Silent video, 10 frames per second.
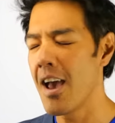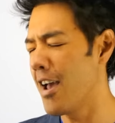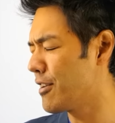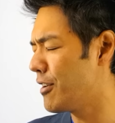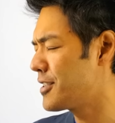
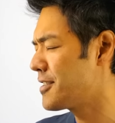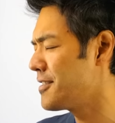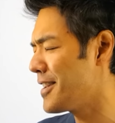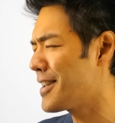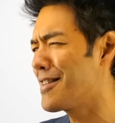and I
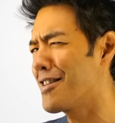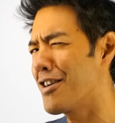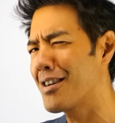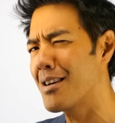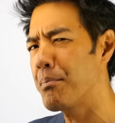sneak in
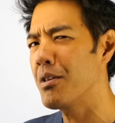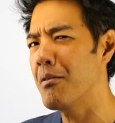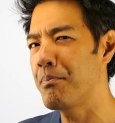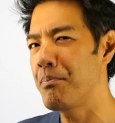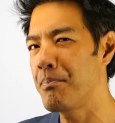a couple
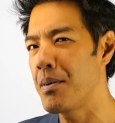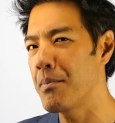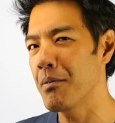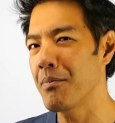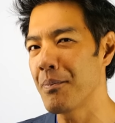of
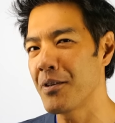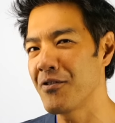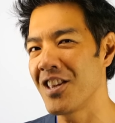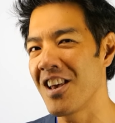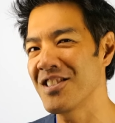pimple popping
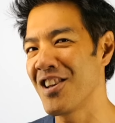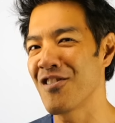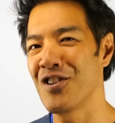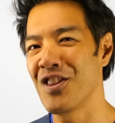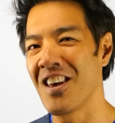videos
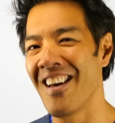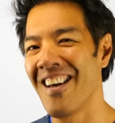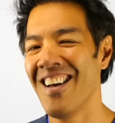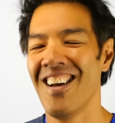here and there.